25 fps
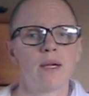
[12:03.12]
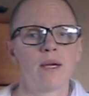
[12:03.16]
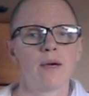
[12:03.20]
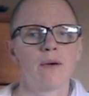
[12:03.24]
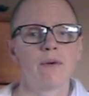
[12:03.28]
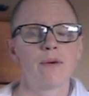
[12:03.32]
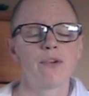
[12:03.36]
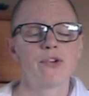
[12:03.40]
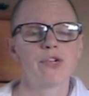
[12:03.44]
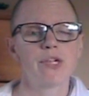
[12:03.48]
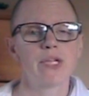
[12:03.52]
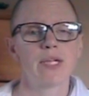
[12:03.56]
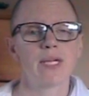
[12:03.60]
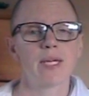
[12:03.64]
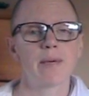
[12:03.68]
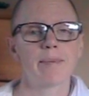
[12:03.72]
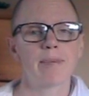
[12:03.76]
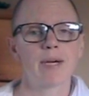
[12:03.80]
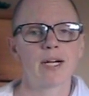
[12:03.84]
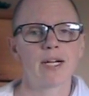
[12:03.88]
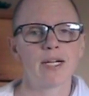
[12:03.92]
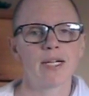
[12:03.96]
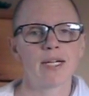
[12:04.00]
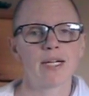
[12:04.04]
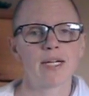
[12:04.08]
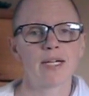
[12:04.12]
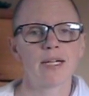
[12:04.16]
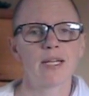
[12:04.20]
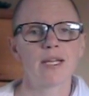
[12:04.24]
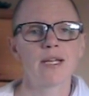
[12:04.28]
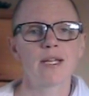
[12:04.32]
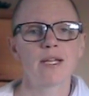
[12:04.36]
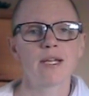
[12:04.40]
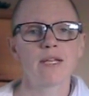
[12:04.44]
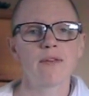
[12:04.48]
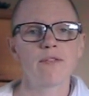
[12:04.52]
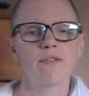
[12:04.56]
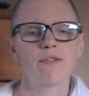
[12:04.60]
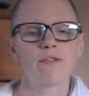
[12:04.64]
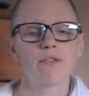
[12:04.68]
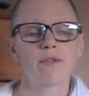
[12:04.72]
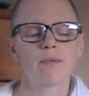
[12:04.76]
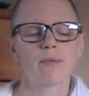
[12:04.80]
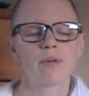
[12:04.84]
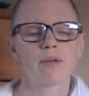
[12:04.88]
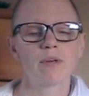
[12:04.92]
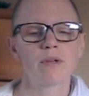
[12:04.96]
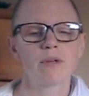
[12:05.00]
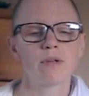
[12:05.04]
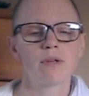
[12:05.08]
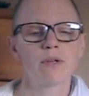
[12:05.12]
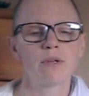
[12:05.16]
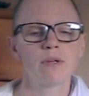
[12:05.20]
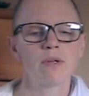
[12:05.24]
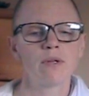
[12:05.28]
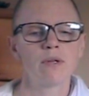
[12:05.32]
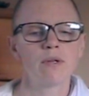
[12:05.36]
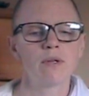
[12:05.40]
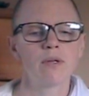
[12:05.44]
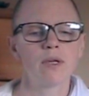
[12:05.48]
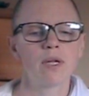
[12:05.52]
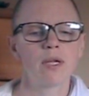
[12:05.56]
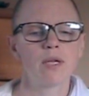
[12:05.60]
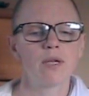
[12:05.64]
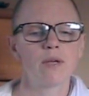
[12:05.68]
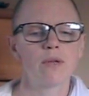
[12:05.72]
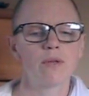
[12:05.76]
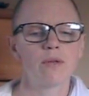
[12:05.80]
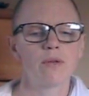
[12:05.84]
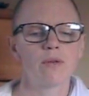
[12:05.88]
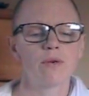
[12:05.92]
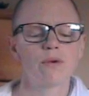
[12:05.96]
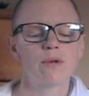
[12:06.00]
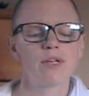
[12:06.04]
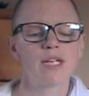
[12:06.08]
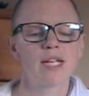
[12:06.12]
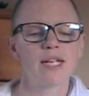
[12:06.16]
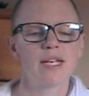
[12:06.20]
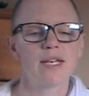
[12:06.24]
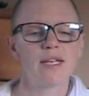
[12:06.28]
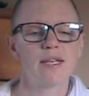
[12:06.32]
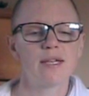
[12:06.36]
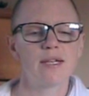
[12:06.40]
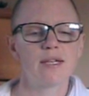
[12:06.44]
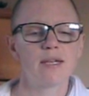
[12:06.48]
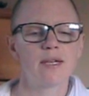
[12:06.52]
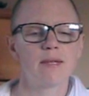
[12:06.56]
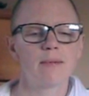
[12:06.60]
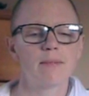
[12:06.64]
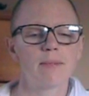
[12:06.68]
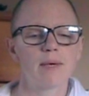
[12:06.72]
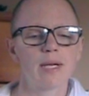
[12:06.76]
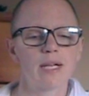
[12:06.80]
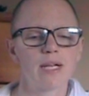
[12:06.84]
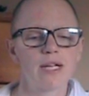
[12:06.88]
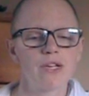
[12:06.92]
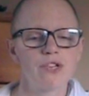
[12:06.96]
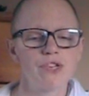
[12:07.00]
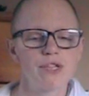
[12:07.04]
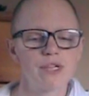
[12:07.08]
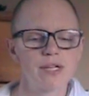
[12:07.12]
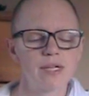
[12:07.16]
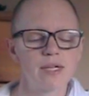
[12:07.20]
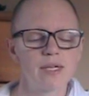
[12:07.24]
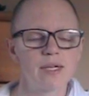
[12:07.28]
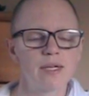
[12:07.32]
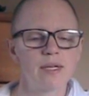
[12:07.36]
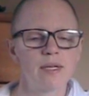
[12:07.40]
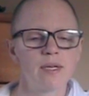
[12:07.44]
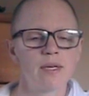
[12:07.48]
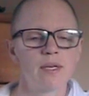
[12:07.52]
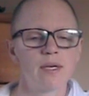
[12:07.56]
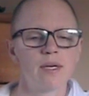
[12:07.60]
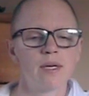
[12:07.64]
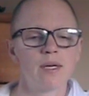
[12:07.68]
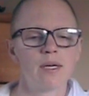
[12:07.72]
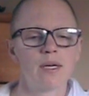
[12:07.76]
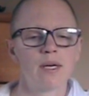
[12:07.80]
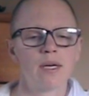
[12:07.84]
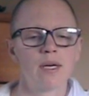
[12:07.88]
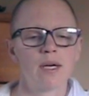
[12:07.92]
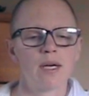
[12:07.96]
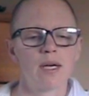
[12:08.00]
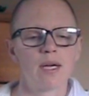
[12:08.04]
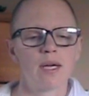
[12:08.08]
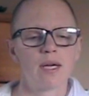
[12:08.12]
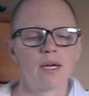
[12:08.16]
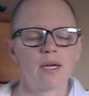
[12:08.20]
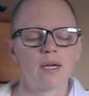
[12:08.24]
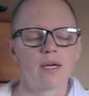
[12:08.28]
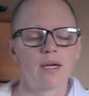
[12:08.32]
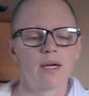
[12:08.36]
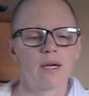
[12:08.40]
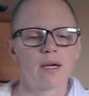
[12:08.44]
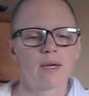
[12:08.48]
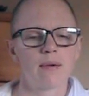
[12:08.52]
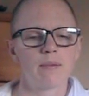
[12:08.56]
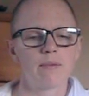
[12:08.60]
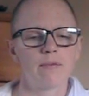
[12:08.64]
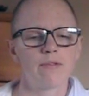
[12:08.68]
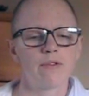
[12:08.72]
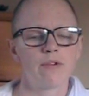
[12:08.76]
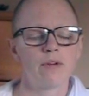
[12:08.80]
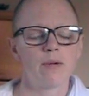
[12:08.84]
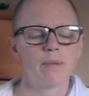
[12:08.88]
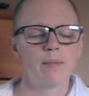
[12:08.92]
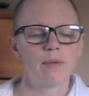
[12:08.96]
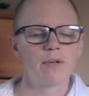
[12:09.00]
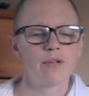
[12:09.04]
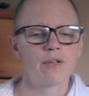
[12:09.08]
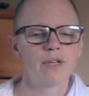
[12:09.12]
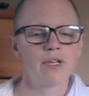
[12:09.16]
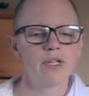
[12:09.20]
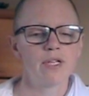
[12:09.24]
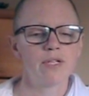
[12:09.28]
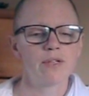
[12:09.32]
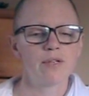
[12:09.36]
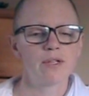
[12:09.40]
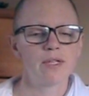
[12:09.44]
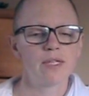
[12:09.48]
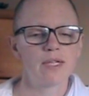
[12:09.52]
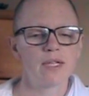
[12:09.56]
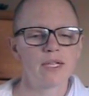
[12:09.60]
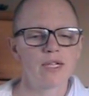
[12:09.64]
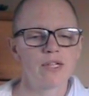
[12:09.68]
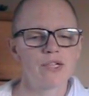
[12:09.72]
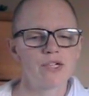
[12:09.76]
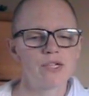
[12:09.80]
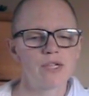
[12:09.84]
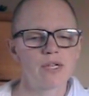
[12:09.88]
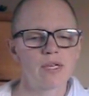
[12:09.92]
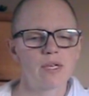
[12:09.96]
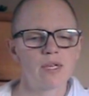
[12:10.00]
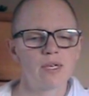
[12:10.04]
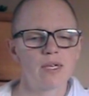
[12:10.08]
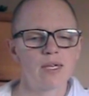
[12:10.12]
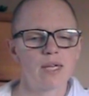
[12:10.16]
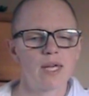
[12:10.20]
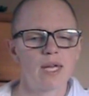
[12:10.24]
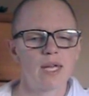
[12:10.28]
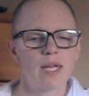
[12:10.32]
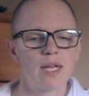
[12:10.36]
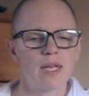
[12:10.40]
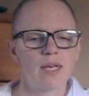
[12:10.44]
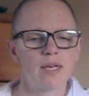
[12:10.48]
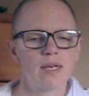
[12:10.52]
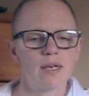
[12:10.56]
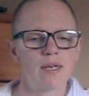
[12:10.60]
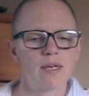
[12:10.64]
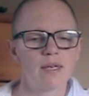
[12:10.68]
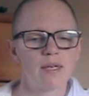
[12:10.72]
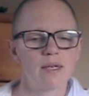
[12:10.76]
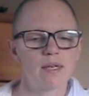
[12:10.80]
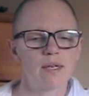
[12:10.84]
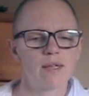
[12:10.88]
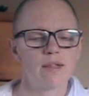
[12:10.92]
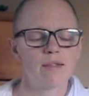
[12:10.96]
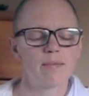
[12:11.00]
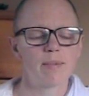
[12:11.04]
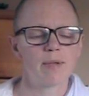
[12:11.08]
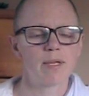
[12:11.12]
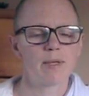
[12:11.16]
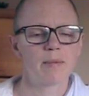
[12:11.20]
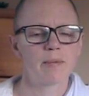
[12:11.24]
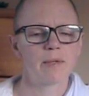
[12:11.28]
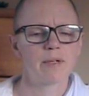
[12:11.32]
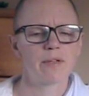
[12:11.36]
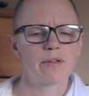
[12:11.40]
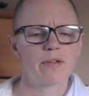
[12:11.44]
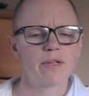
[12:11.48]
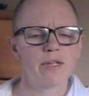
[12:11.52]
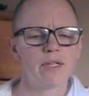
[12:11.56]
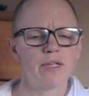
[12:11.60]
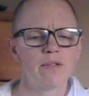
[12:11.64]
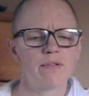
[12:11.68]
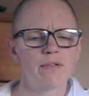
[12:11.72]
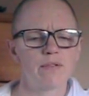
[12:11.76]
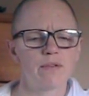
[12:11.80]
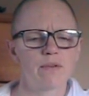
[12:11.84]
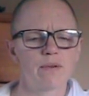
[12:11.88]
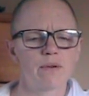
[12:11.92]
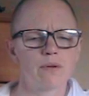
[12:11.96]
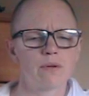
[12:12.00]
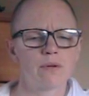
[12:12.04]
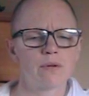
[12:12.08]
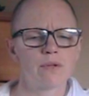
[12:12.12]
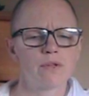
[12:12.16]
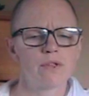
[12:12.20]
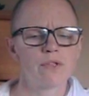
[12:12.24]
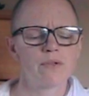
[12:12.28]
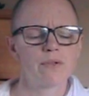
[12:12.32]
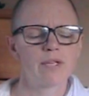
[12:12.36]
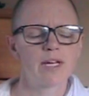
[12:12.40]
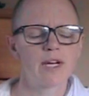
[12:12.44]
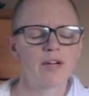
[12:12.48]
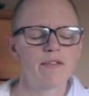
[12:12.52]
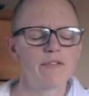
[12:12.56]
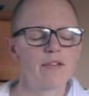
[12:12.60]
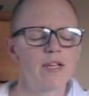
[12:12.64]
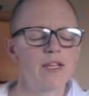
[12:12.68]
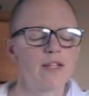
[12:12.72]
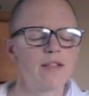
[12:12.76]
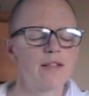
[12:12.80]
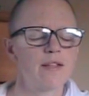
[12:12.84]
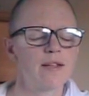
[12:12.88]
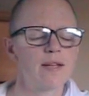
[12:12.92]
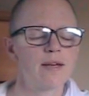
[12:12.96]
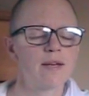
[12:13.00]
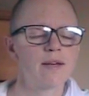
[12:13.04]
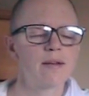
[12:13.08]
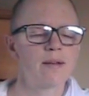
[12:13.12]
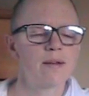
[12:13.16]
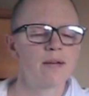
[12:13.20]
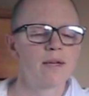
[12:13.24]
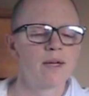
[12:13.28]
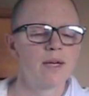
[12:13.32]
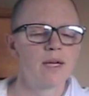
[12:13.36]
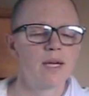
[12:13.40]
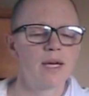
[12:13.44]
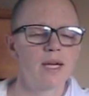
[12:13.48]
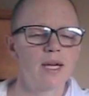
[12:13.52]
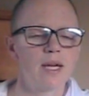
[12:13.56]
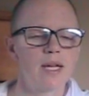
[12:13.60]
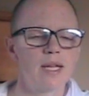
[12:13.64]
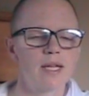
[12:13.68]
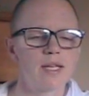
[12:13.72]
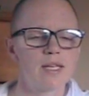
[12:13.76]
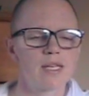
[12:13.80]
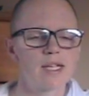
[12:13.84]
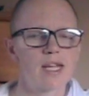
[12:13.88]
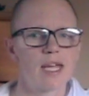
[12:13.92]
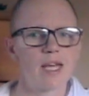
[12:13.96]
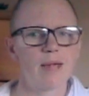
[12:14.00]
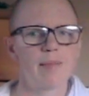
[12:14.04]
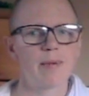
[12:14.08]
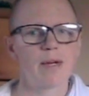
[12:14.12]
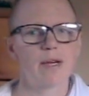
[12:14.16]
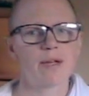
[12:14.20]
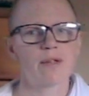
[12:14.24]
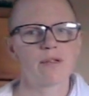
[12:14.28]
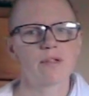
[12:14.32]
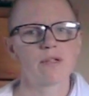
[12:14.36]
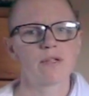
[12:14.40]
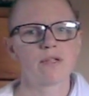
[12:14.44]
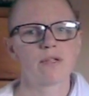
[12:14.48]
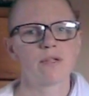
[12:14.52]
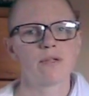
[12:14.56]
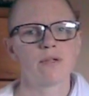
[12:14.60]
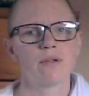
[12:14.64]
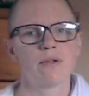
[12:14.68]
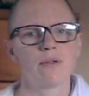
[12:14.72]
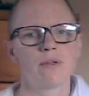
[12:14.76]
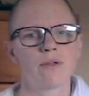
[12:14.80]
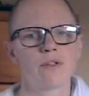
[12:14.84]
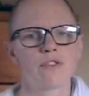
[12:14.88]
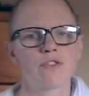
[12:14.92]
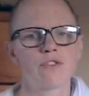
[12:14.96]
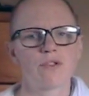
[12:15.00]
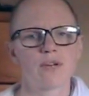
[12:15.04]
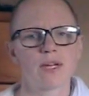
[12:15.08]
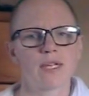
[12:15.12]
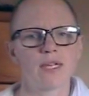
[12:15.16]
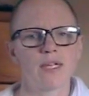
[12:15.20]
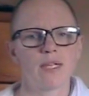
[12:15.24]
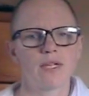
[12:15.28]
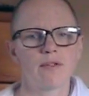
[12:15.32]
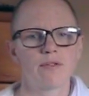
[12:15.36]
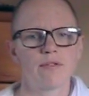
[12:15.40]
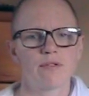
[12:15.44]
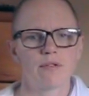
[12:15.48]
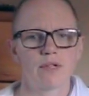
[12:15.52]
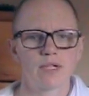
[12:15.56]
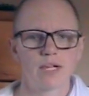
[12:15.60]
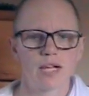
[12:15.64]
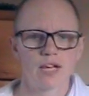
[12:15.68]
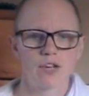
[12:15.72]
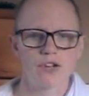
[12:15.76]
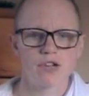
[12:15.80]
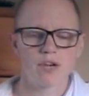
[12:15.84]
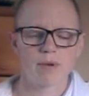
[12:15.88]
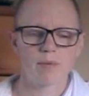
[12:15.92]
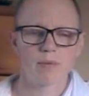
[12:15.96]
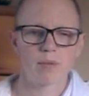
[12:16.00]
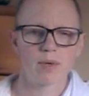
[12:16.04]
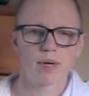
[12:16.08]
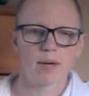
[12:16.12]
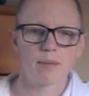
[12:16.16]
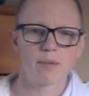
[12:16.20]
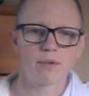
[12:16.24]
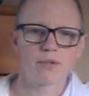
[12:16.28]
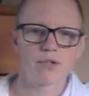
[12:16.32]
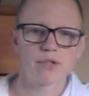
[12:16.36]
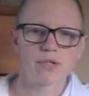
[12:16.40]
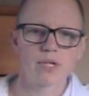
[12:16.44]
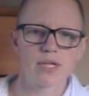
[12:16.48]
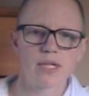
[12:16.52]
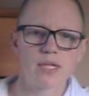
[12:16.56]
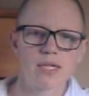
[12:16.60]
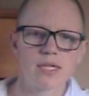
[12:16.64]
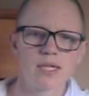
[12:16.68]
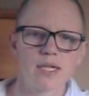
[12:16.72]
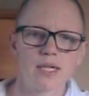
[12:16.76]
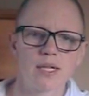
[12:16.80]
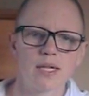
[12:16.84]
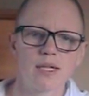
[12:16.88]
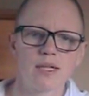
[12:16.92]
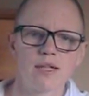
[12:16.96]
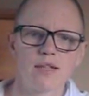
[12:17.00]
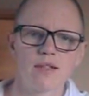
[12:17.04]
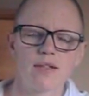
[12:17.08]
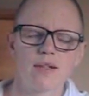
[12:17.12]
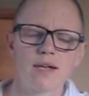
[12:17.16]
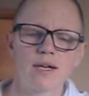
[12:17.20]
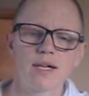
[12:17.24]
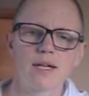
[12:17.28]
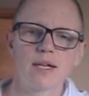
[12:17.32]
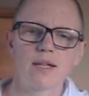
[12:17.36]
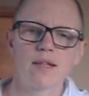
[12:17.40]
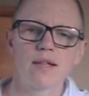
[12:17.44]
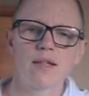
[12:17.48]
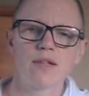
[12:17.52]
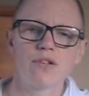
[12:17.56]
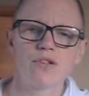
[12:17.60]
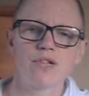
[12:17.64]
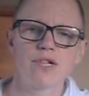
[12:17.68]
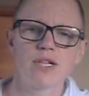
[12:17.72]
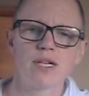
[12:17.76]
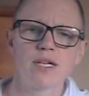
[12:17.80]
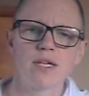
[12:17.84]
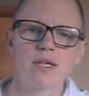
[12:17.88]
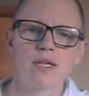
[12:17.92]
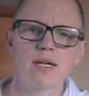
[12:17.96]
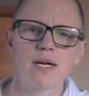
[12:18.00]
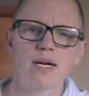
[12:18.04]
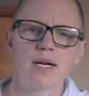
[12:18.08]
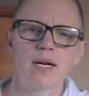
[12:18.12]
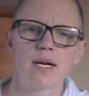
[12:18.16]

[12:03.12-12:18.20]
originally a Mahayana nun from Hong Kong and ordained in Malaysia for her Bhikkhuni ordination, and has been a Bhikkhuni for 2.5 years now, and came out to Australia for an Ajahn Brahm retreat and decided that she'd